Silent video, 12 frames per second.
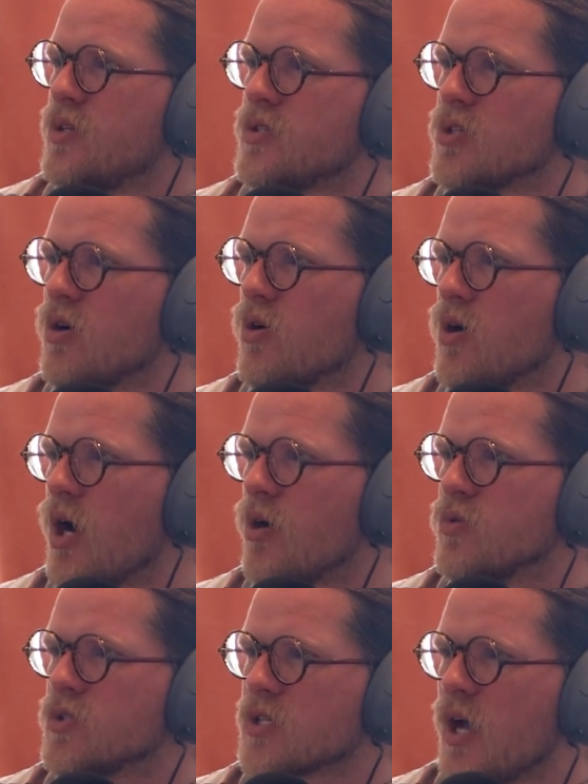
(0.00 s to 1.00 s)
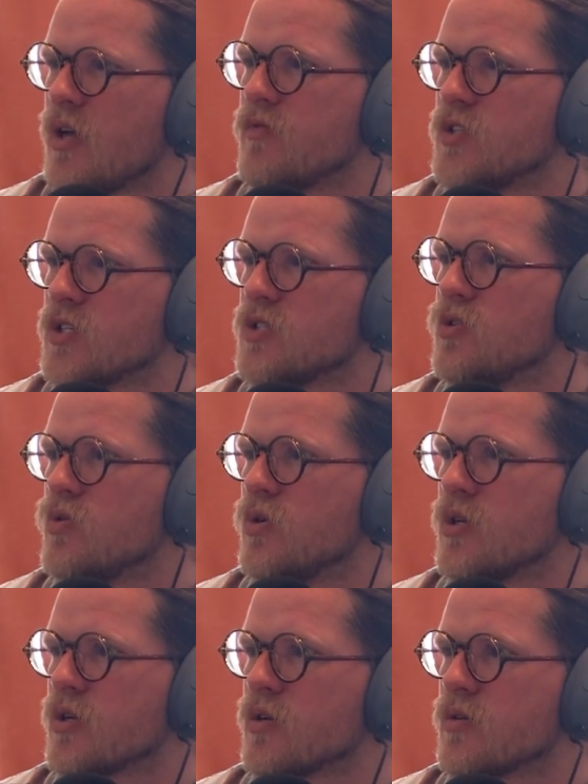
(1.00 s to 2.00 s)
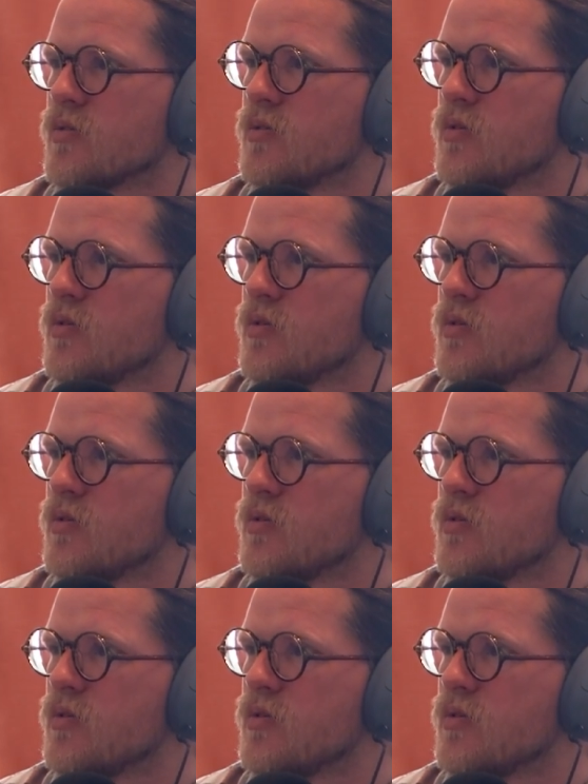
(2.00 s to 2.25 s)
So I was kind of just trying